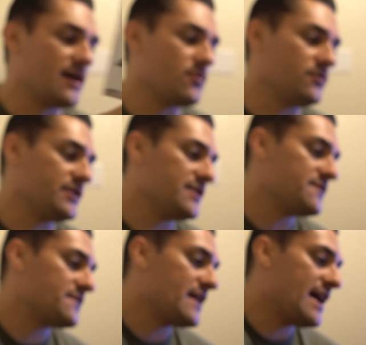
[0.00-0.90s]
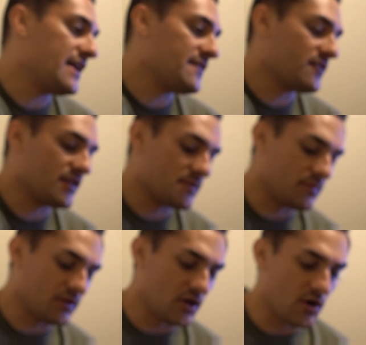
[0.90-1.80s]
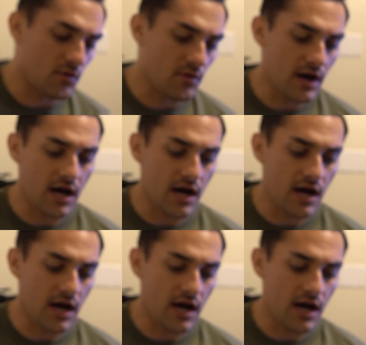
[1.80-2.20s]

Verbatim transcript: I will leave that in the link below.